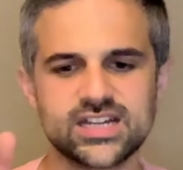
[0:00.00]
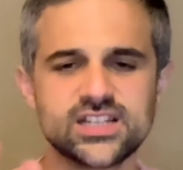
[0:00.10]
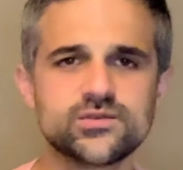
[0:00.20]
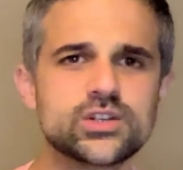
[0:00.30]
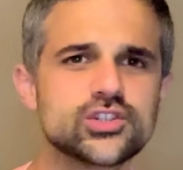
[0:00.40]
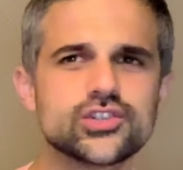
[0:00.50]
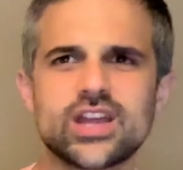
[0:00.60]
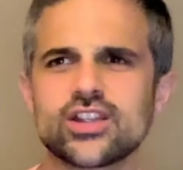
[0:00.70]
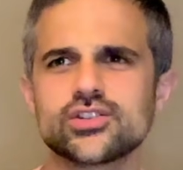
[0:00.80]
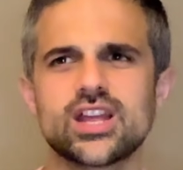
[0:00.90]
This version
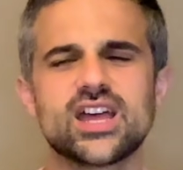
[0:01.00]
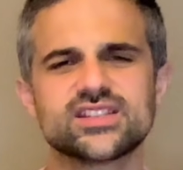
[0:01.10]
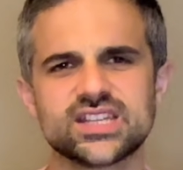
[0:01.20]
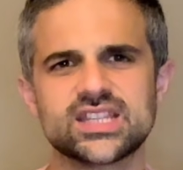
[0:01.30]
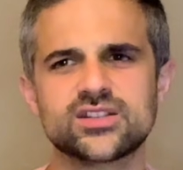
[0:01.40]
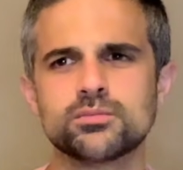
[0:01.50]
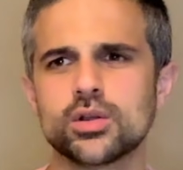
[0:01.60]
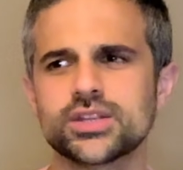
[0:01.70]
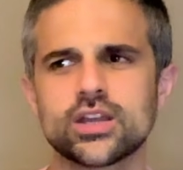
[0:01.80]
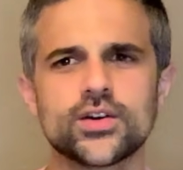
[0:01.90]
actually has a
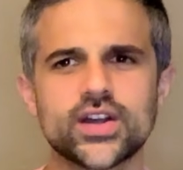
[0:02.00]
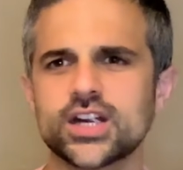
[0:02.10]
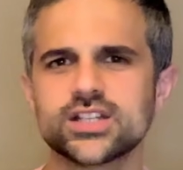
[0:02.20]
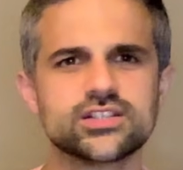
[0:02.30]
small deck of cards.